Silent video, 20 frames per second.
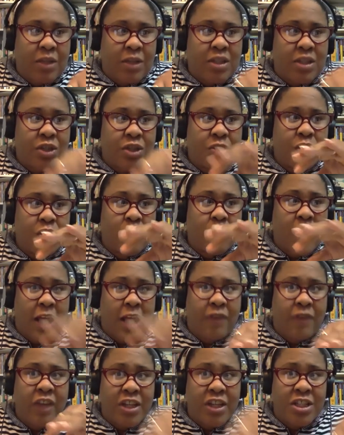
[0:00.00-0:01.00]
considering there are a
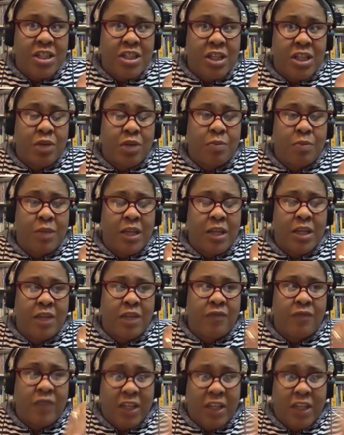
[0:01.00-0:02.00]
lot of Asians that are being
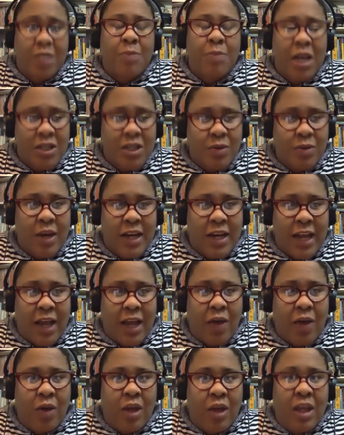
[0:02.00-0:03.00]
victimized right
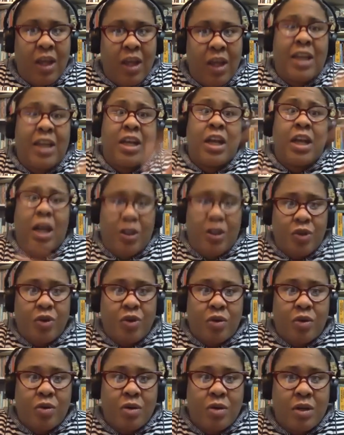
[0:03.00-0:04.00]
now, and in
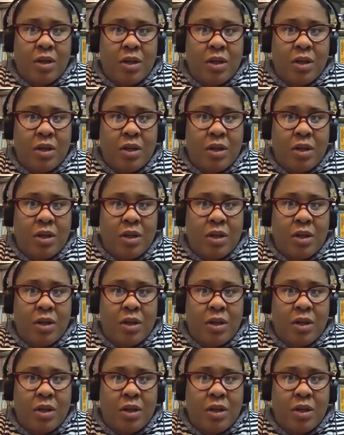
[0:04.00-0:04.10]
other